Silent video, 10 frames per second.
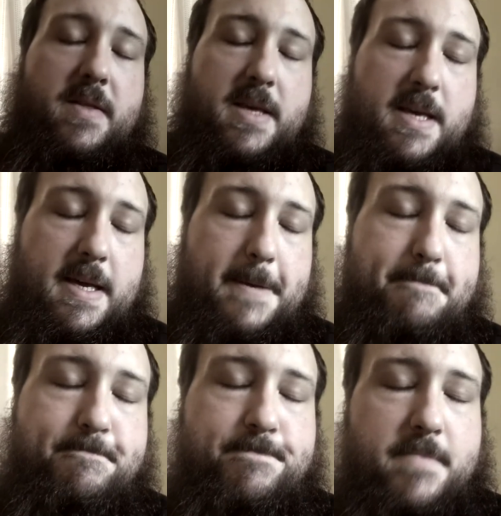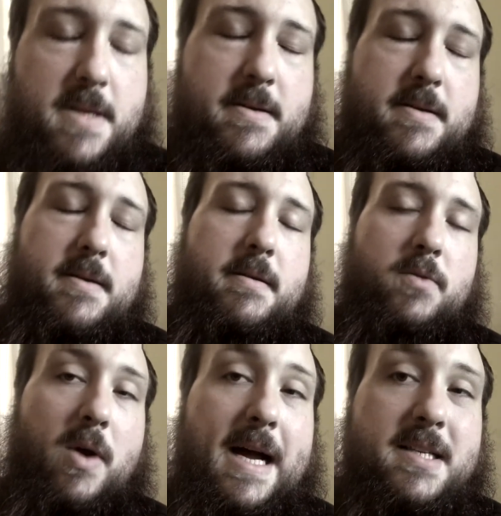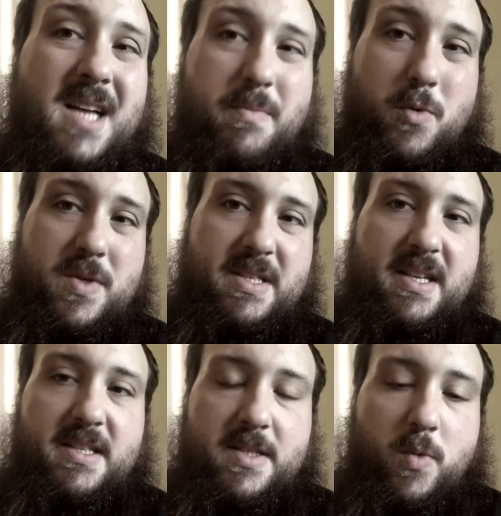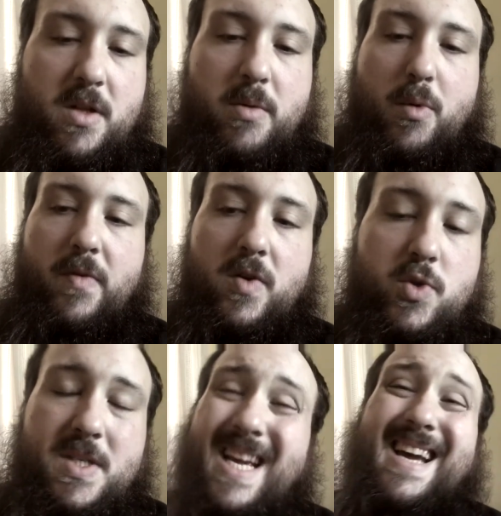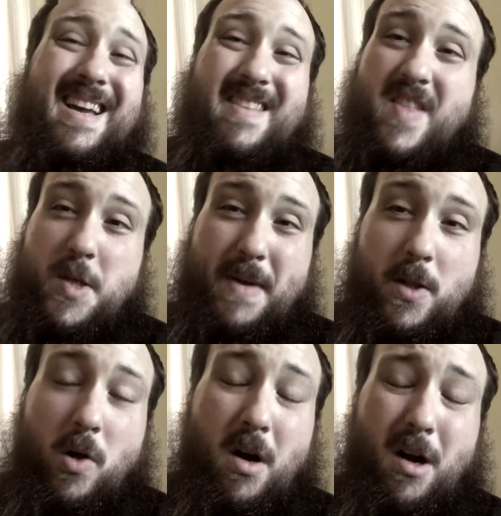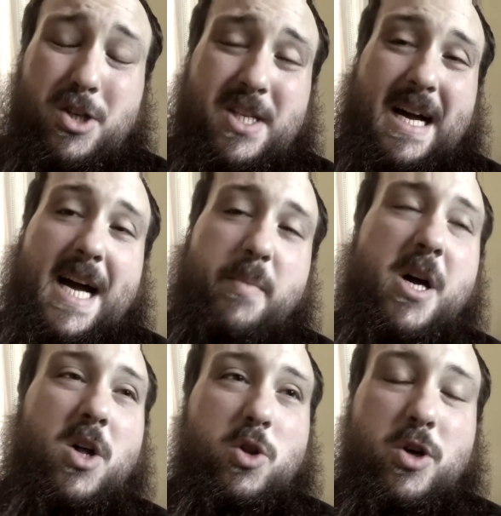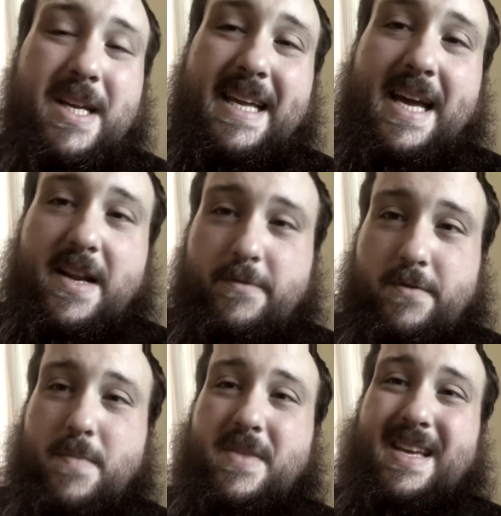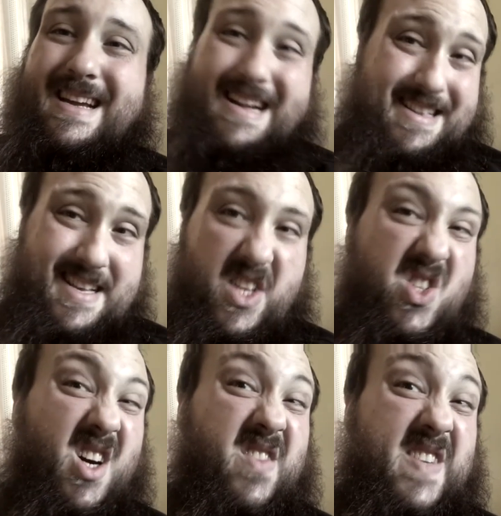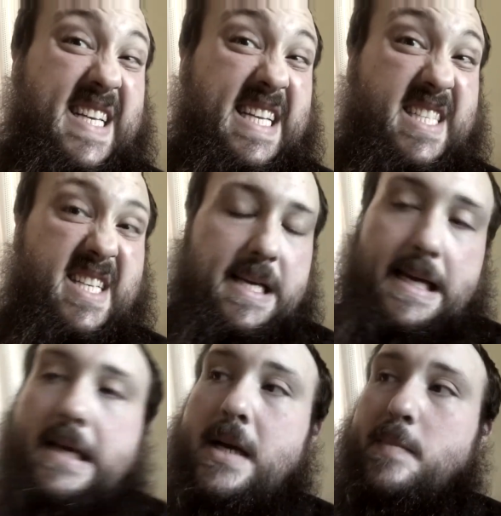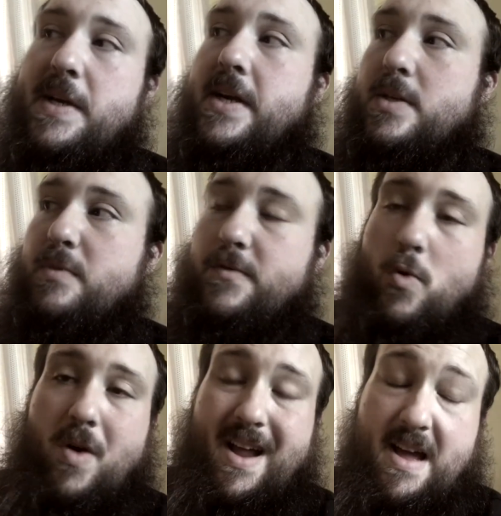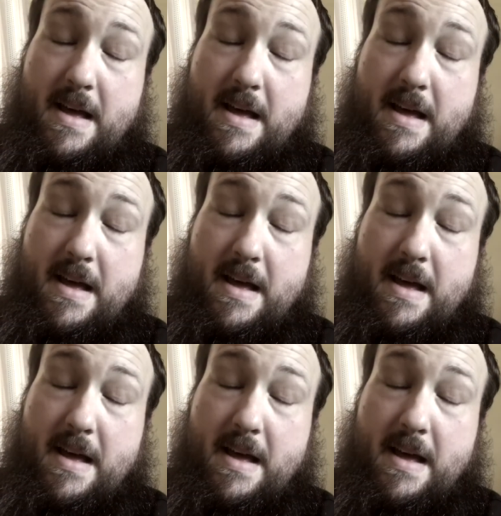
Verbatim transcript: the grasshopper was seen as someone a little more virtuous. And then they spent a large time looking at it from the context of Disney, because before